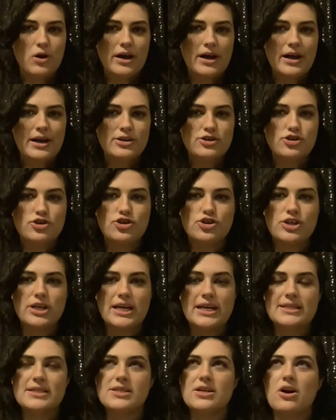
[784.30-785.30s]
wash,
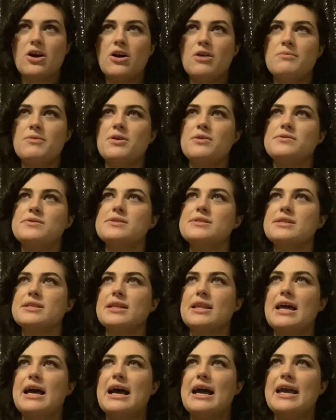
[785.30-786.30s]
it's almost
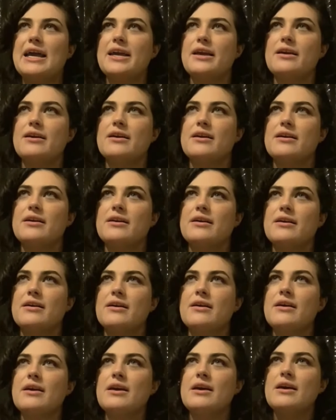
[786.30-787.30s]
like
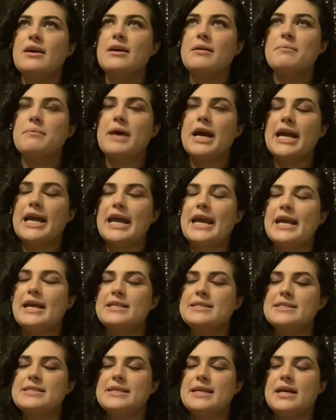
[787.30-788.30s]
my
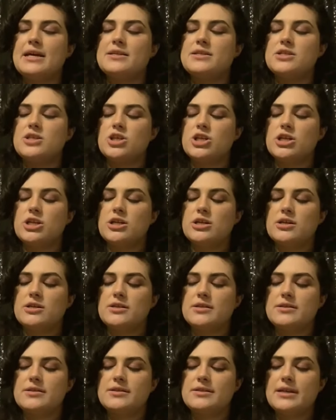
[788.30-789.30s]

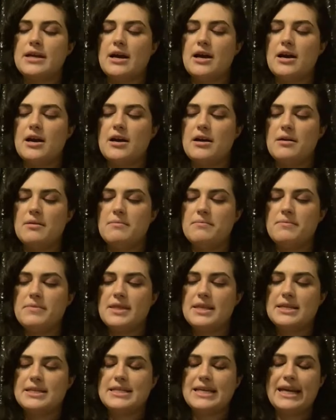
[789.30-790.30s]
ancestors,
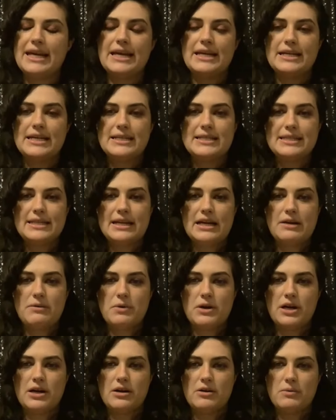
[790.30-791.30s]
um, the deities that I
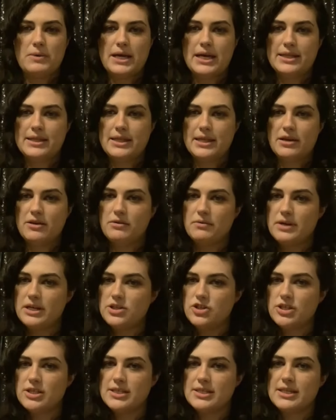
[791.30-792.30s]
work with, the
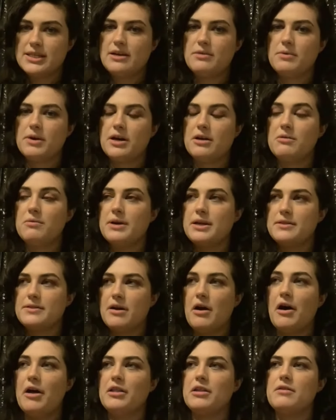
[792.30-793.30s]
orishas that I work with,
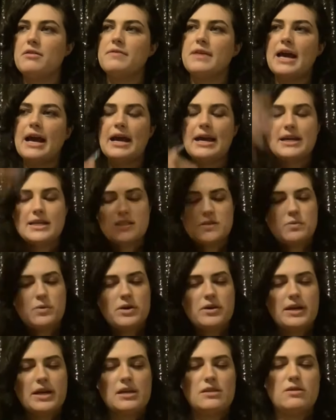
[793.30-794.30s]
all of that is
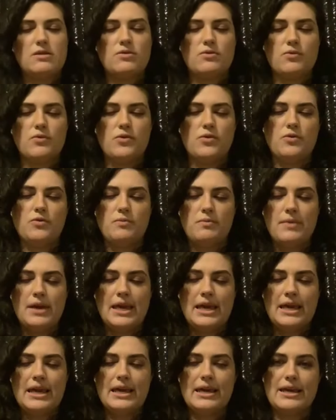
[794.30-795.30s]
working through
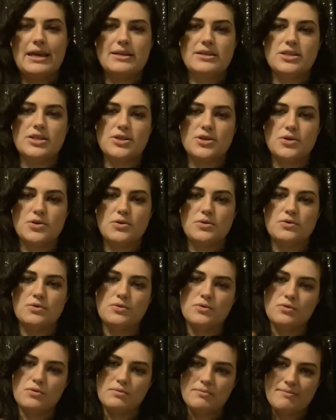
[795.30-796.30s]
me
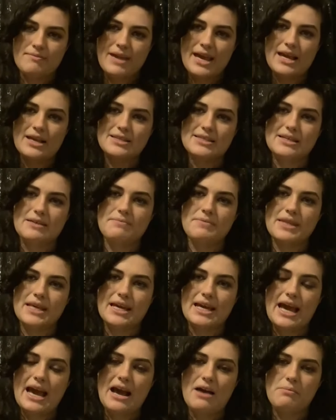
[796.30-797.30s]
to make
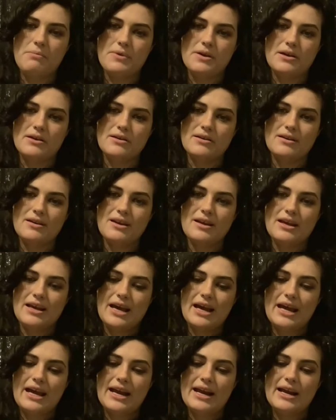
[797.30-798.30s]
something happen.
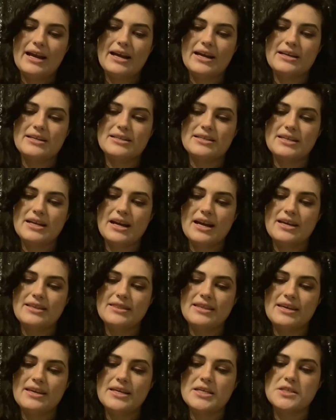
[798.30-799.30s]
And I
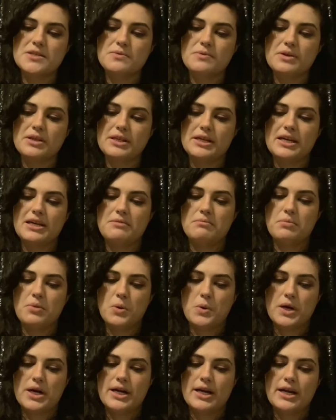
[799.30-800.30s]
think it's really
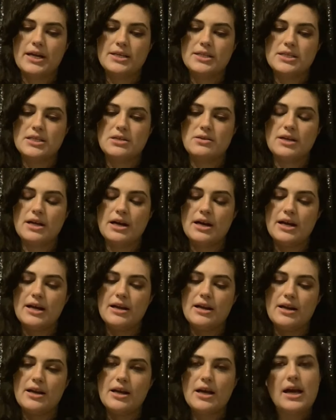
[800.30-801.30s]
important to
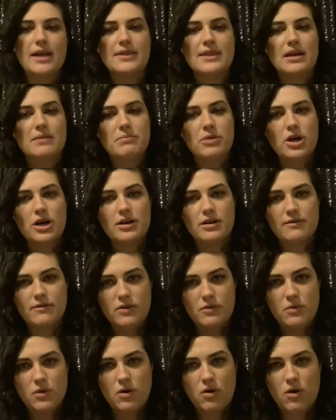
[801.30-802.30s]
not cut that part of
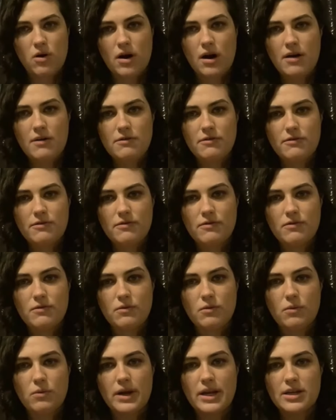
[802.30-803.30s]
you off
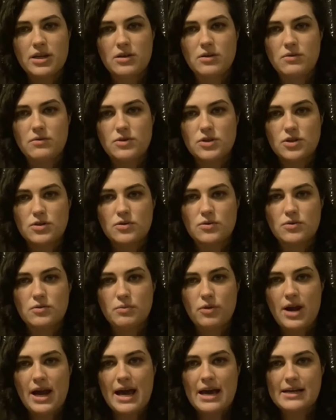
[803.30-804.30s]
when you
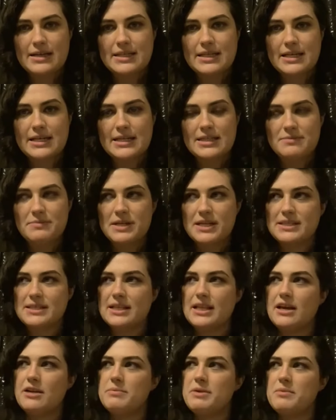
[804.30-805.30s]
do practice because
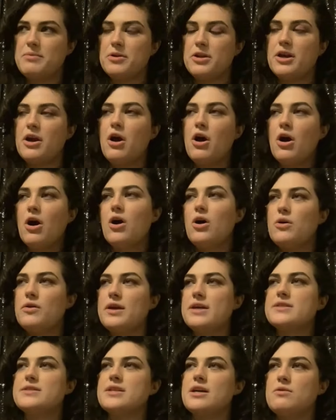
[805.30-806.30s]
a lot of people are like, oh,
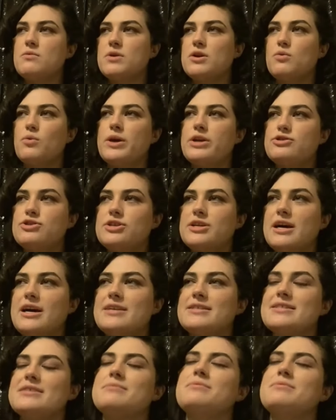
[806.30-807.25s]
that's not what a witch does.